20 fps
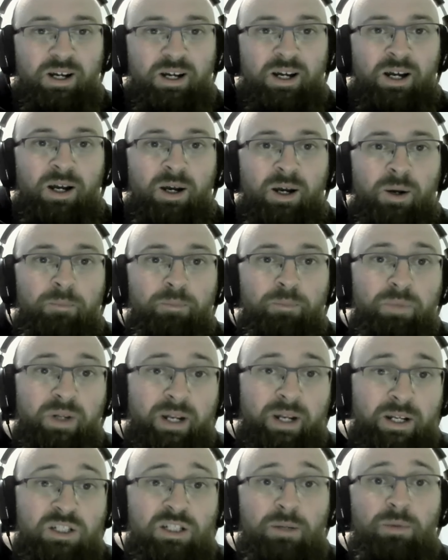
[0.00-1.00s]
but
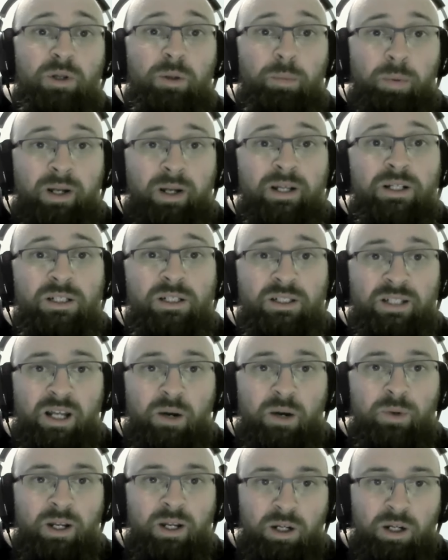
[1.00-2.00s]
then some of the places
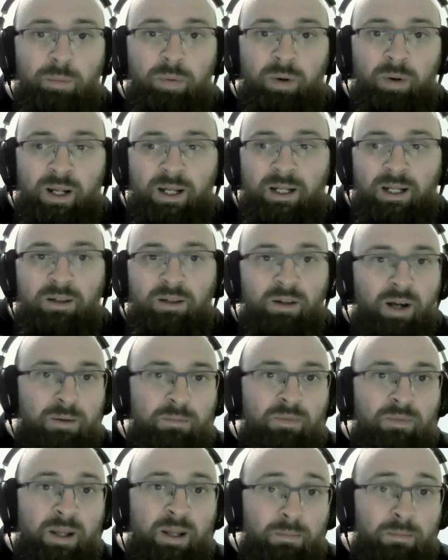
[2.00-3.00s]
that we end up playing,
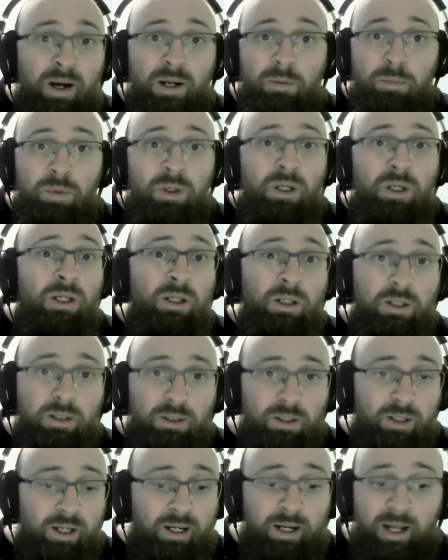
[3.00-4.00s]
they might be,
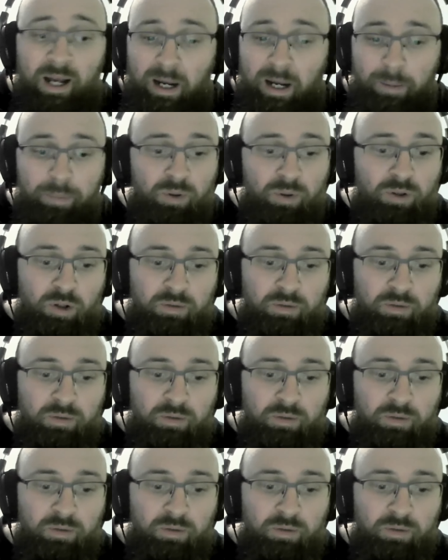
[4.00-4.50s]
and it happened